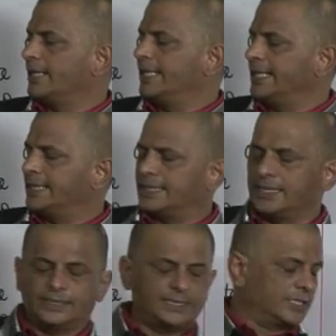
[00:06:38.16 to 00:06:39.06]
heat
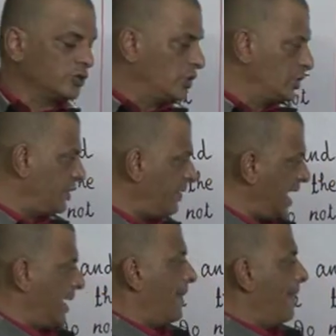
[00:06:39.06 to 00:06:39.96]
just goes
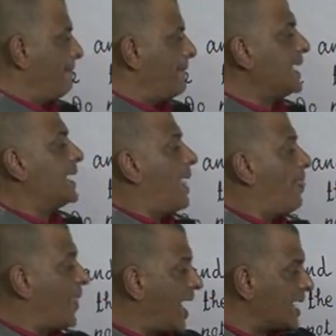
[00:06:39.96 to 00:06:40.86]
away. But
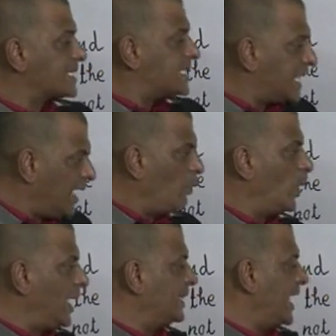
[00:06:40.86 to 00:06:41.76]
they are still
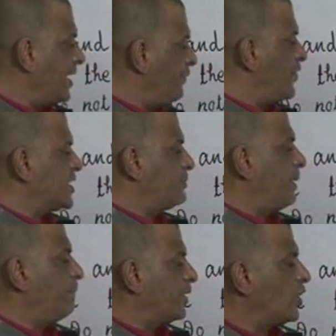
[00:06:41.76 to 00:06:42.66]
worth the
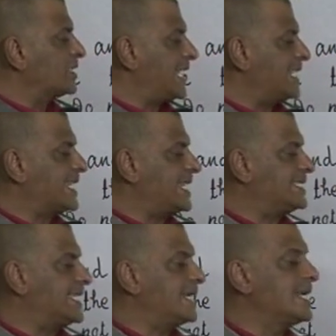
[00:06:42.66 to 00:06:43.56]
investment because, as I
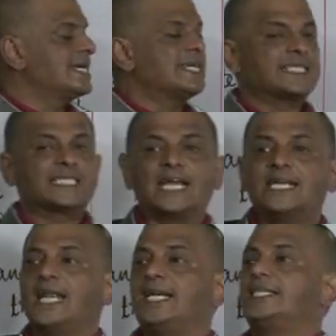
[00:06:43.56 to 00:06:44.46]
said,
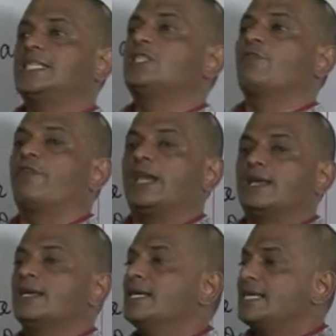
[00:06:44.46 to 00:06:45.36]
sunlight is
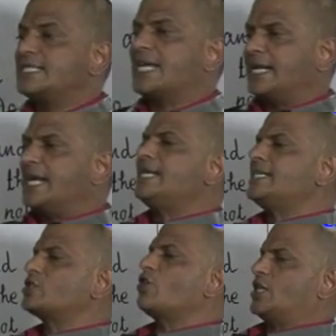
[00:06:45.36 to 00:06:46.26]
free. Is sunlight
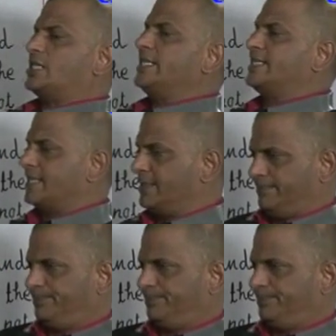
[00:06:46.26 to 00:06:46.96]
is costly, sir?